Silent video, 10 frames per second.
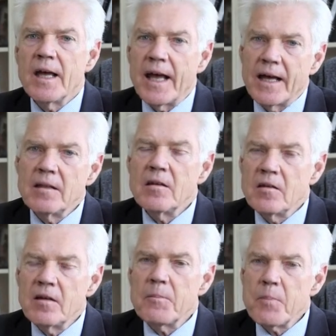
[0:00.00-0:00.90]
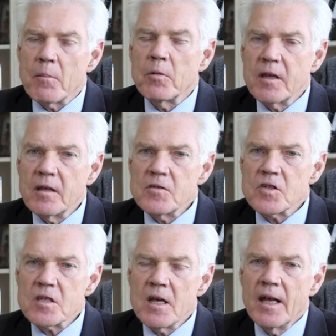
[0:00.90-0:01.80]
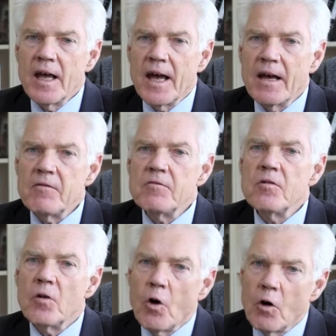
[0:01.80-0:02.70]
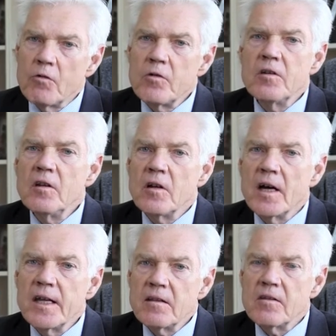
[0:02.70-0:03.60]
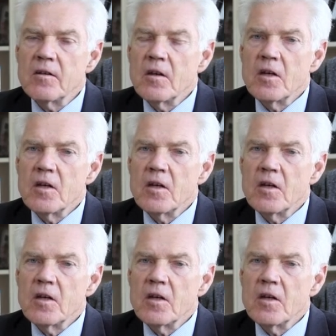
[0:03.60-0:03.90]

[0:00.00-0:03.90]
and the Republicans have over the night